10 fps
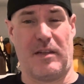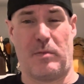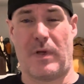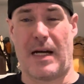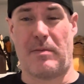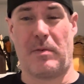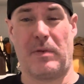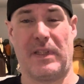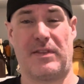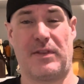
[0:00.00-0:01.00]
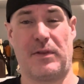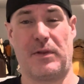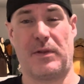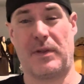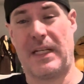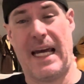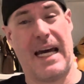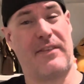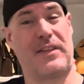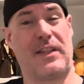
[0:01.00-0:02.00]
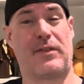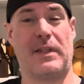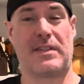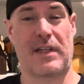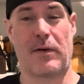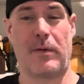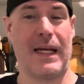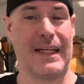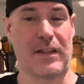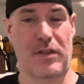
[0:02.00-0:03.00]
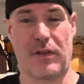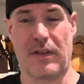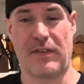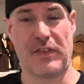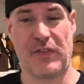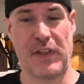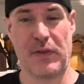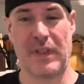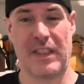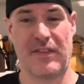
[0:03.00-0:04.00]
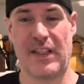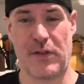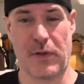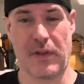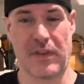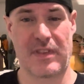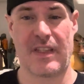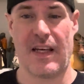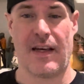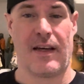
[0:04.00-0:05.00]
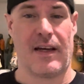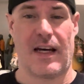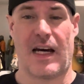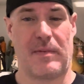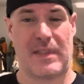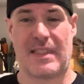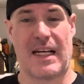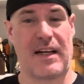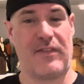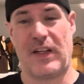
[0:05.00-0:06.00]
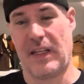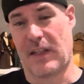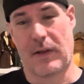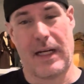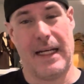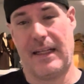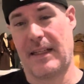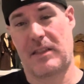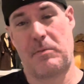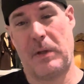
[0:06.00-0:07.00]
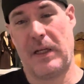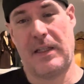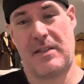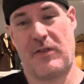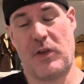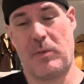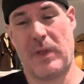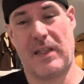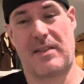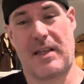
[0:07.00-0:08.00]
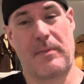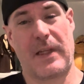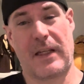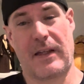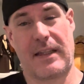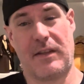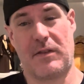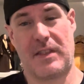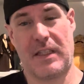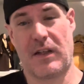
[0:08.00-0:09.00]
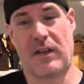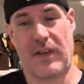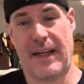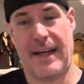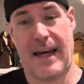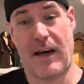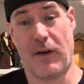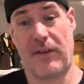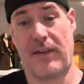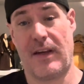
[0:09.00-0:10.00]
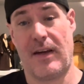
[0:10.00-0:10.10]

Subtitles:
probably 2.5 to 3-star rating, short of a few individuals. It's not a very great experience if you've been to something like UC Irvine Health.